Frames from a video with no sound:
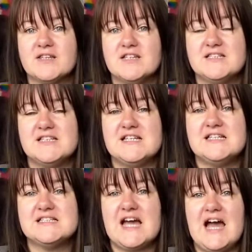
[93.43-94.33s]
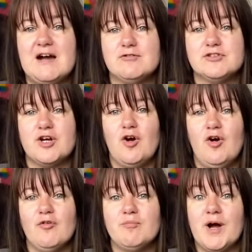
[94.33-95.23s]
This is out
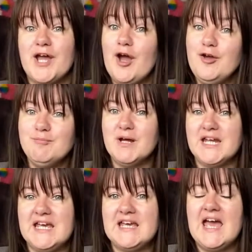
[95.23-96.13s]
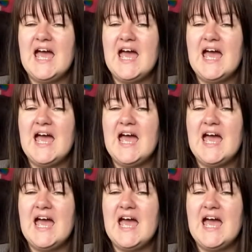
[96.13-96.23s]
of my own money,